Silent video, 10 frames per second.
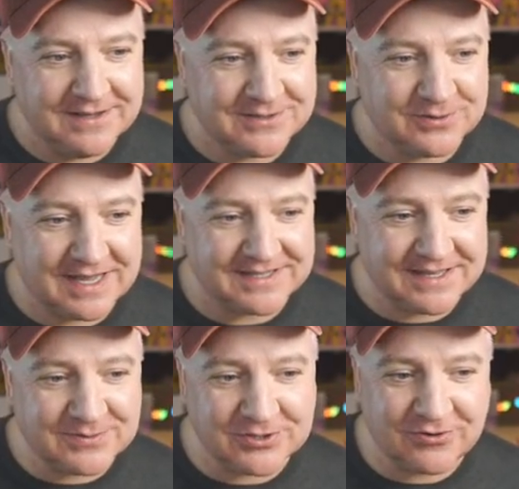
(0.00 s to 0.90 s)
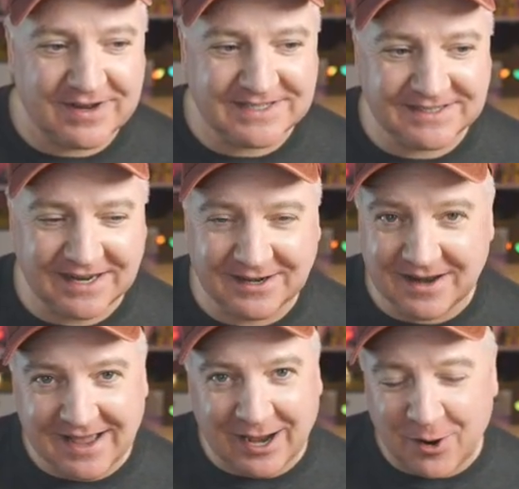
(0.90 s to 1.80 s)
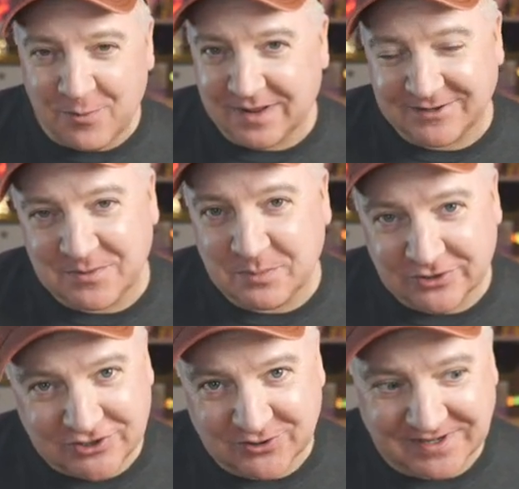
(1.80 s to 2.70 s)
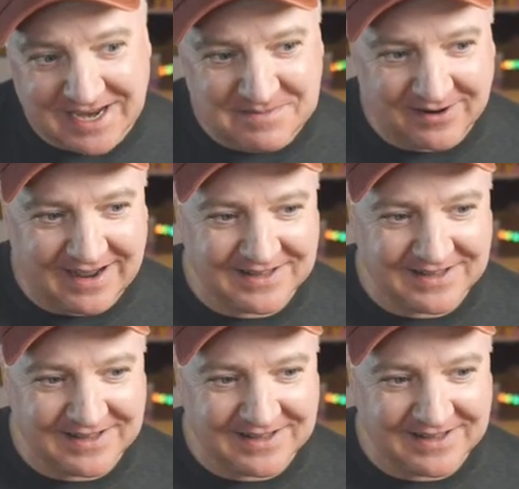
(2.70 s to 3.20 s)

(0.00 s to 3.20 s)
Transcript: So yes, this was created, and I hope I don't butcher your name now,